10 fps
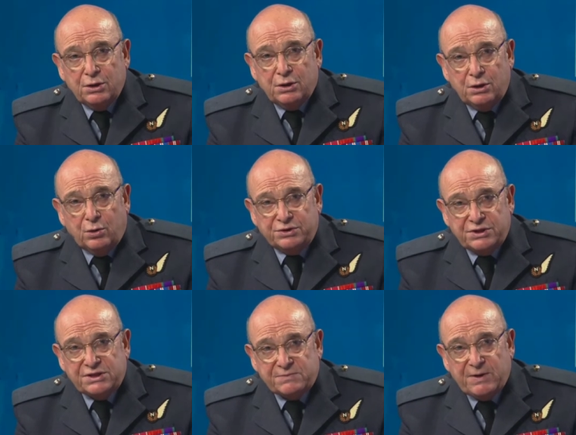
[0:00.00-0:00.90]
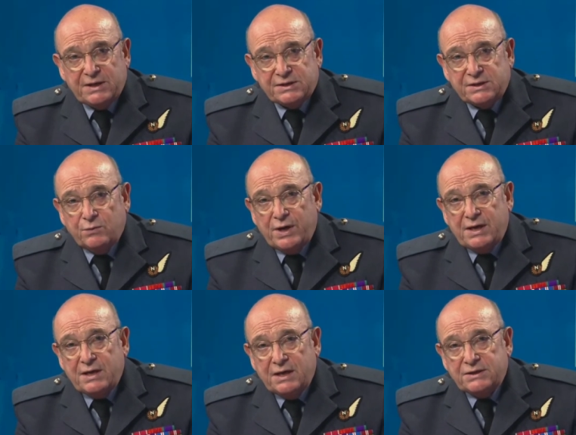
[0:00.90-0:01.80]
launch into space. So we
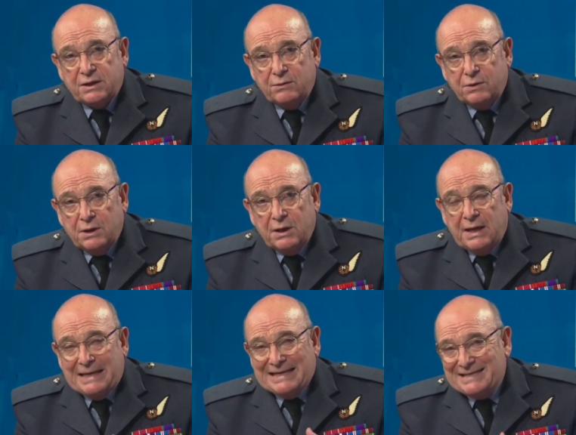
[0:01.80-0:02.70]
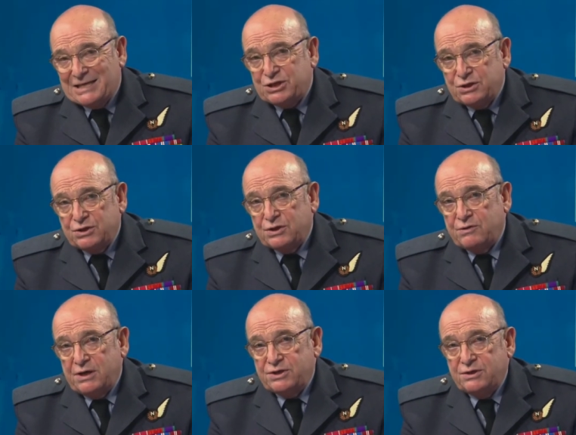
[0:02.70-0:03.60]
in NATO, in addition to
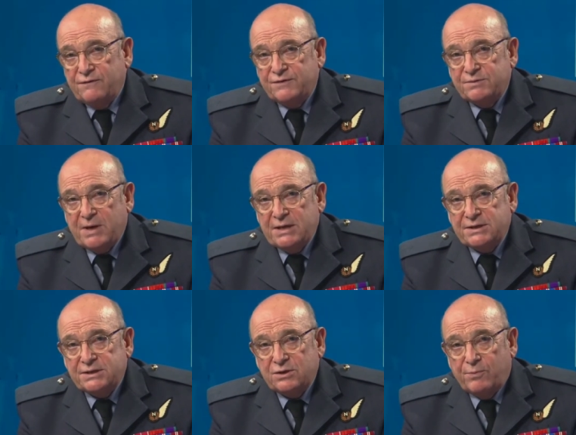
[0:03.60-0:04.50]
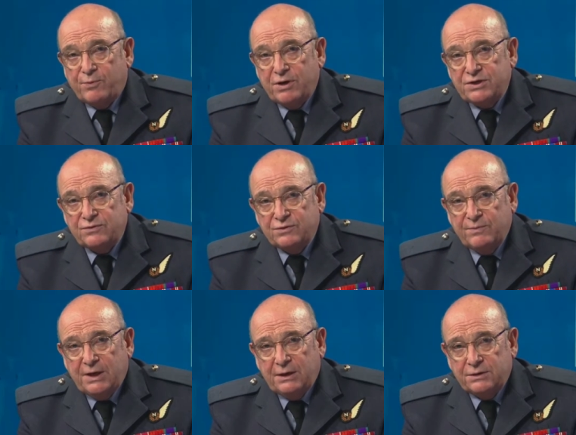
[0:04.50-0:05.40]
creation of space as an operational
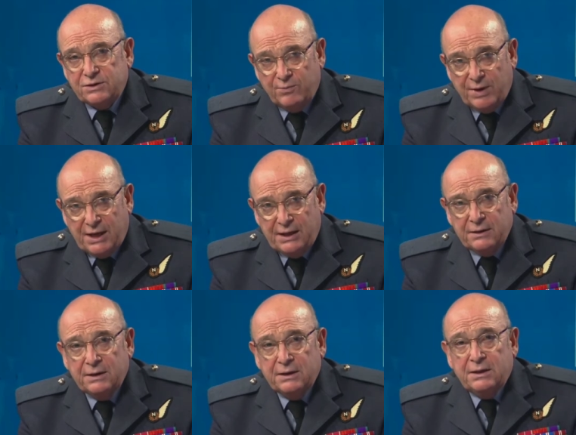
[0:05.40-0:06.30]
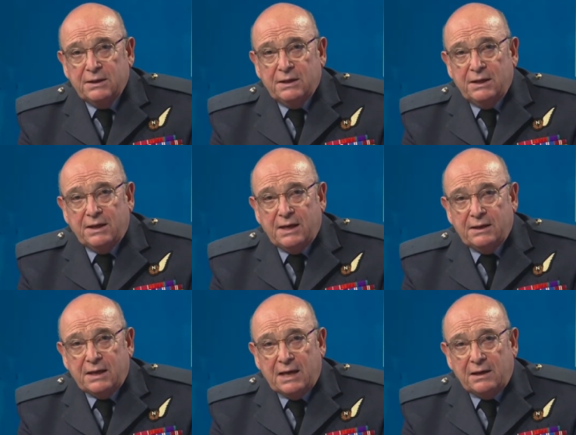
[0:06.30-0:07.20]
domain, domain in our
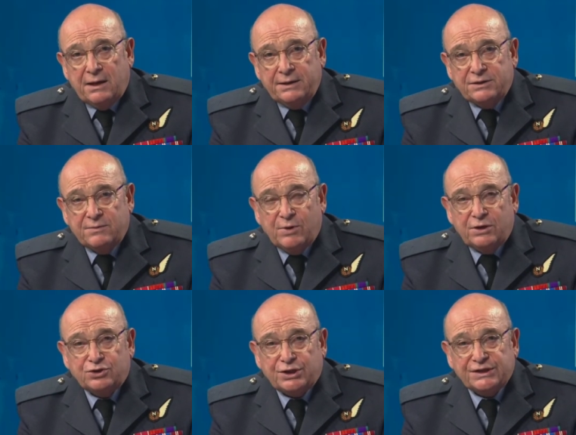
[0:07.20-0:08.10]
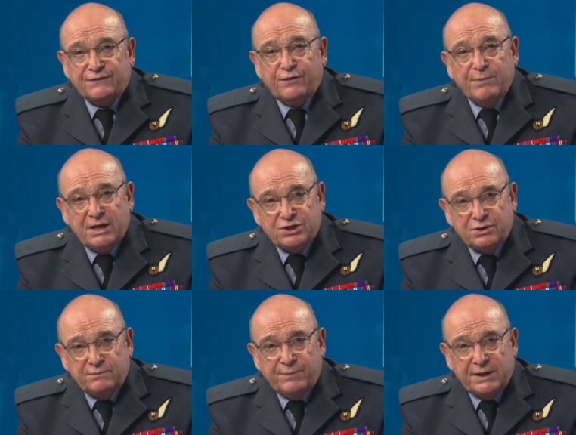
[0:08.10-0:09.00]
allied command
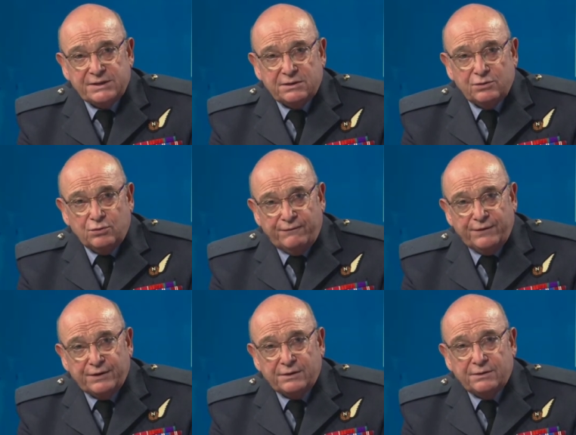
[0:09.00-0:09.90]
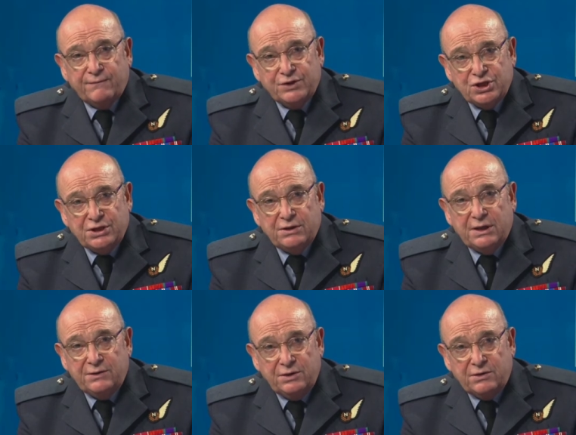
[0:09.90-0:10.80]
transformation based at Norfolk, Virginia
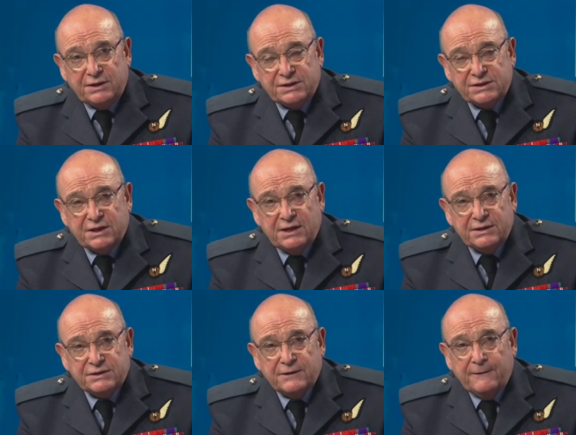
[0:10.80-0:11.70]
in the United States,